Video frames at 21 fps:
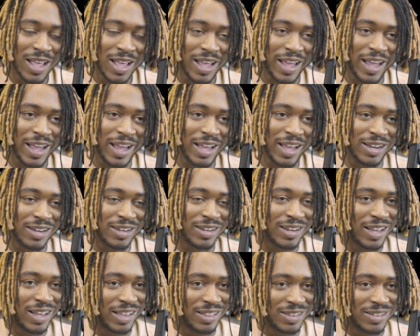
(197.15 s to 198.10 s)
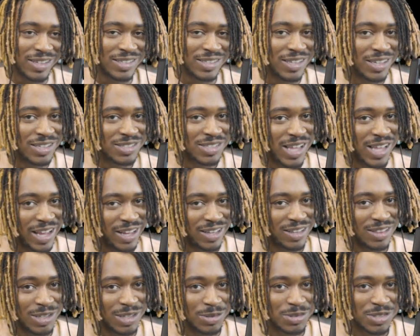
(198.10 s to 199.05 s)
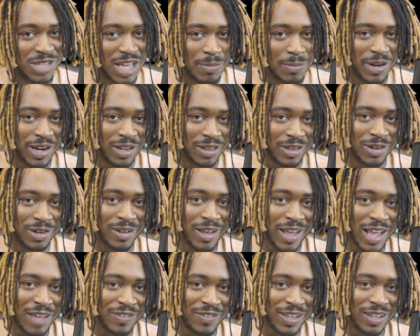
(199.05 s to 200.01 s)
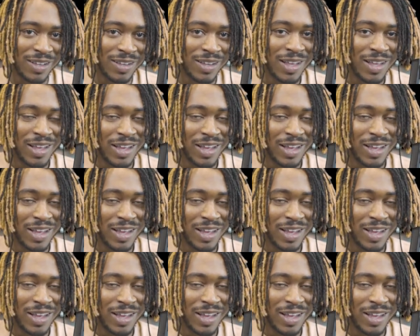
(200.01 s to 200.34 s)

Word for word: And it, it looks like Lou's coming in a little heavy.